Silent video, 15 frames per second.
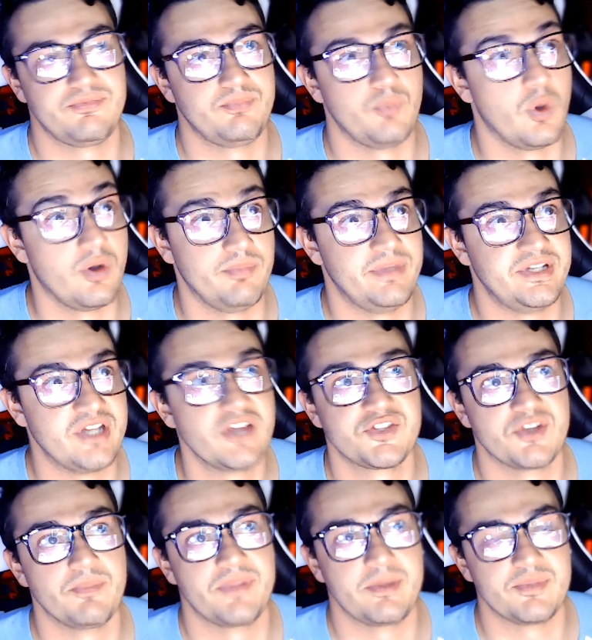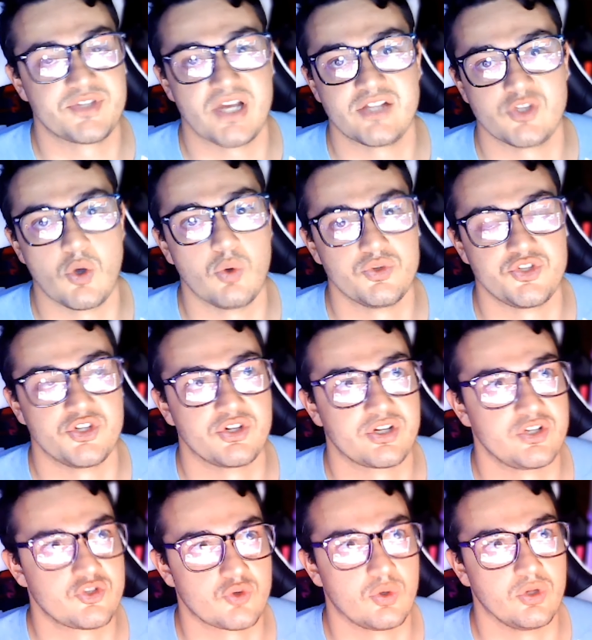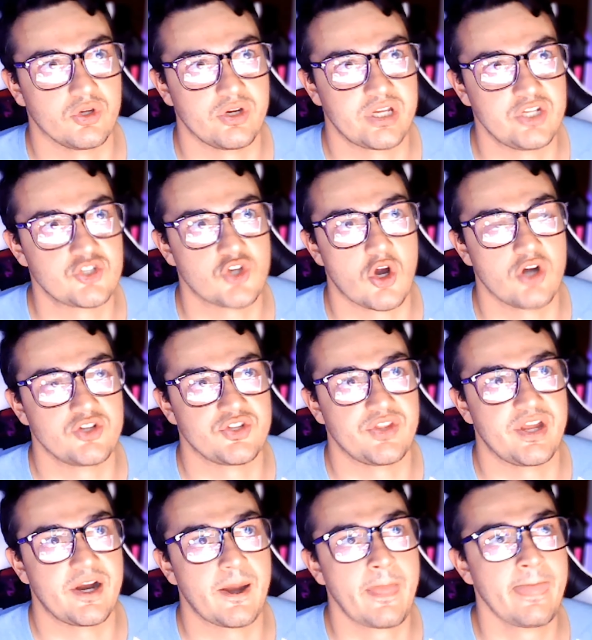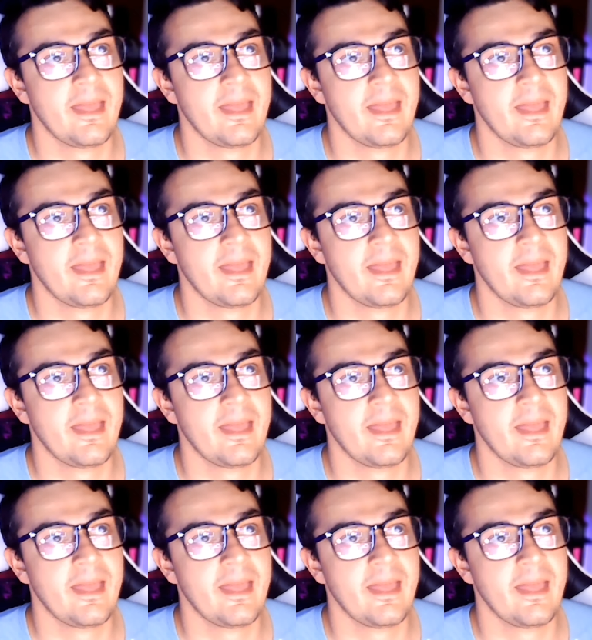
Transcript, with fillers: well, it does something besides hold your controller. You can charge in there.